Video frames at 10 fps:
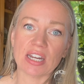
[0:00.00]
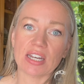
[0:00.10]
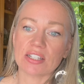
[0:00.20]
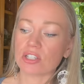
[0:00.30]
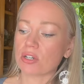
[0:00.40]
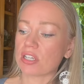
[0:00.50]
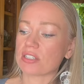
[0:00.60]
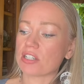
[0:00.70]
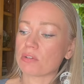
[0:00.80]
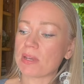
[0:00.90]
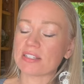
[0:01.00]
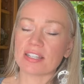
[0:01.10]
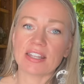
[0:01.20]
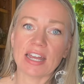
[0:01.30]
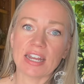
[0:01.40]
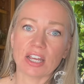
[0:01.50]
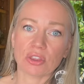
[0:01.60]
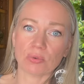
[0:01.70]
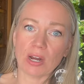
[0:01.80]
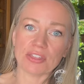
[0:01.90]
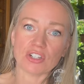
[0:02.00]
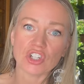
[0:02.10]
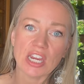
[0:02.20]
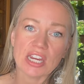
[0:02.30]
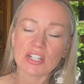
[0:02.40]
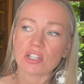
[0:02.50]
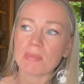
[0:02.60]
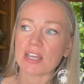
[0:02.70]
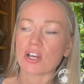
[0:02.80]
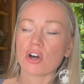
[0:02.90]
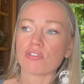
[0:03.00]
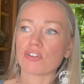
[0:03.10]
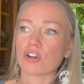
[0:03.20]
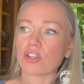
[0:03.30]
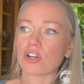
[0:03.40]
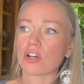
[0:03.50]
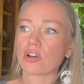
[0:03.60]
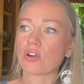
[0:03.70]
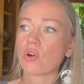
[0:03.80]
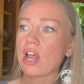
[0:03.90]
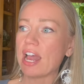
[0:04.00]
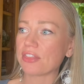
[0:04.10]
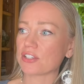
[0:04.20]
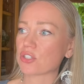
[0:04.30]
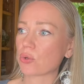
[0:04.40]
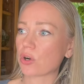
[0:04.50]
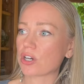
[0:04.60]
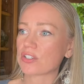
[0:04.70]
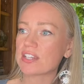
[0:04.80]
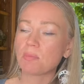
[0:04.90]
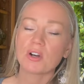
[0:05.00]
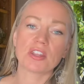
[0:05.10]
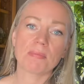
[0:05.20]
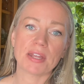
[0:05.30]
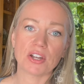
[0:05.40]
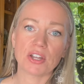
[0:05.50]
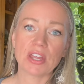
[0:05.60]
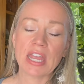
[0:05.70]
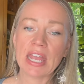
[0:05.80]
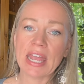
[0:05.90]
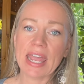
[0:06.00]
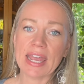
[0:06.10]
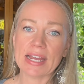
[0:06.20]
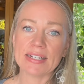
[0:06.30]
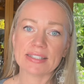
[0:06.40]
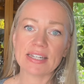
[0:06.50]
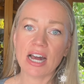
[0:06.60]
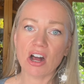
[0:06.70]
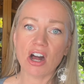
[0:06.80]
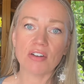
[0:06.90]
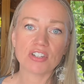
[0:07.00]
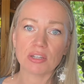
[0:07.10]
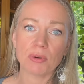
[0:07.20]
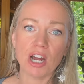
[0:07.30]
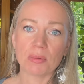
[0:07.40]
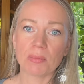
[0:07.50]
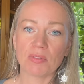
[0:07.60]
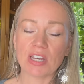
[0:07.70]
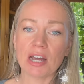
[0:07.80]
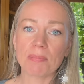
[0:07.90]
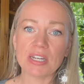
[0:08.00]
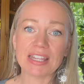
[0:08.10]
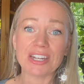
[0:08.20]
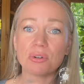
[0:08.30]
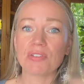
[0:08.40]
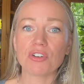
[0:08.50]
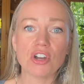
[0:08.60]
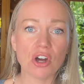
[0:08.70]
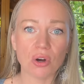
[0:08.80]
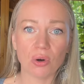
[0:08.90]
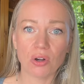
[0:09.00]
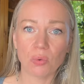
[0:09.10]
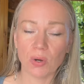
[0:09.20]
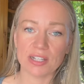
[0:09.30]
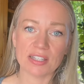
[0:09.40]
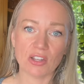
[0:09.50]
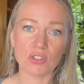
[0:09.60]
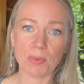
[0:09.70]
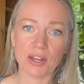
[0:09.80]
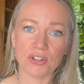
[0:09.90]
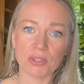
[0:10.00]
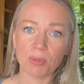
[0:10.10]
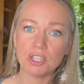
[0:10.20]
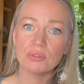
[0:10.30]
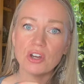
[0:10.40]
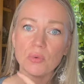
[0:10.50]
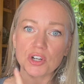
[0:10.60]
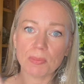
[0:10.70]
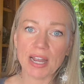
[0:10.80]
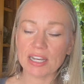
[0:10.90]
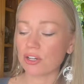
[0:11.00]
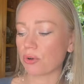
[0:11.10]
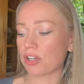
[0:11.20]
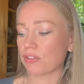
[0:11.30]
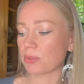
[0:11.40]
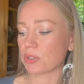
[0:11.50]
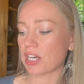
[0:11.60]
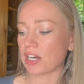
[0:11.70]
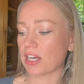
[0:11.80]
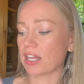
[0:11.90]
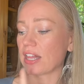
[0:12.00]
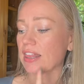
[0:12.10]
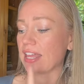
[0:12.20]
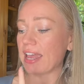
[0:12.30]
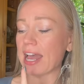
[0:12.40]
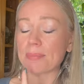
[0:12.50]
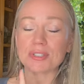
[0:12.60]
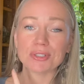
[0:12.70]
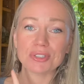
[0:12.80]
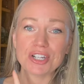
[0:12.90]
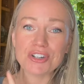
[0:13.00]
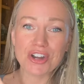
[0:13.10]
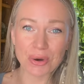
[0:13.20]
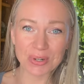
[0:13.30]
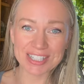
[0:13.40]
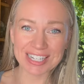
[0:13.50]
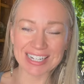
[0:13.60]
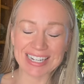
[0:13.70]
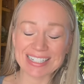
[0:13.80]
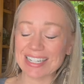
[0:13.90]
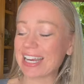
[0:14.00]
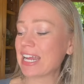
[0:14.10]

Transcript: It is either made synthetic throughout the chain to make it go further at the source, somewhere in the middle. And it's not often the problem of the company. They don't even know what is in those bottles. But you know when you're buying an oil from doTERRA, they absolutely know what's in it.